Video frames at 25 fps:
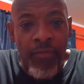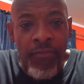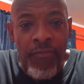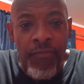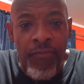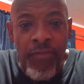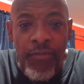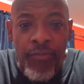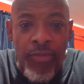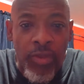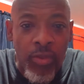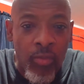
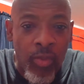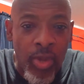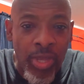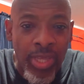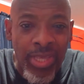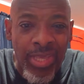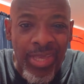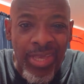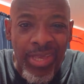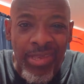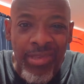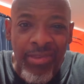
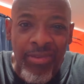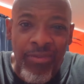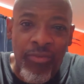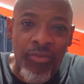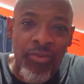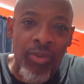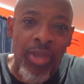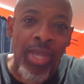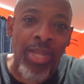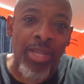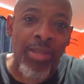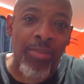51 years of
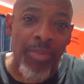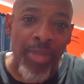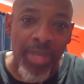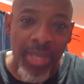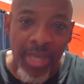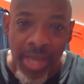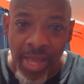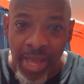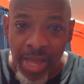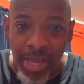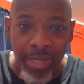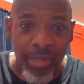trying to be
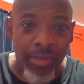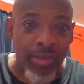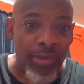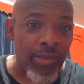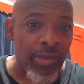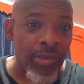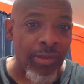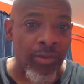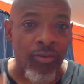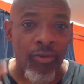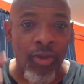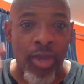
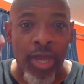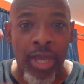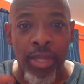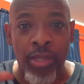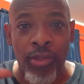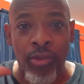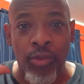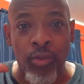conscious and trying